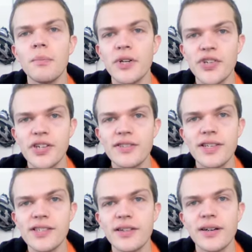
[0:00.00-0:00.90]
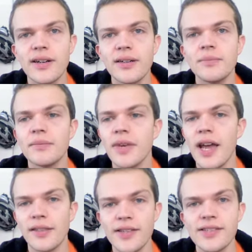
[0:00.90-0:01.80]
But just listen to her
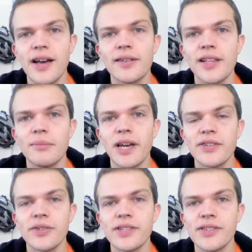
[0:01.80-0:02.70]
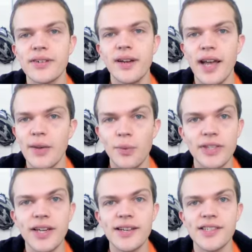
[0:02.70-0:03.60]
and listen to how Glenn Beck treats her and
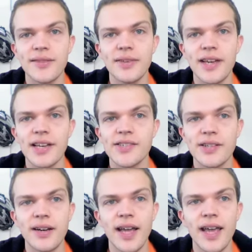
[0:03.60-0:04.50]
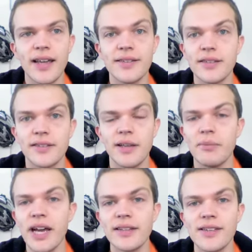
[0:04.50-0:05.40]
what kind of stuff he asks her, and Glenn
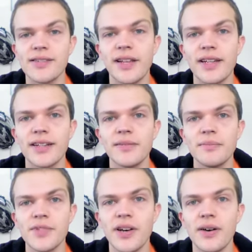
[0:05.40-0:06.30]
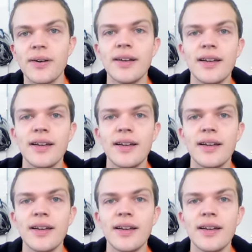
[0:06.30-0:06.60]
Beck doesn't like her. So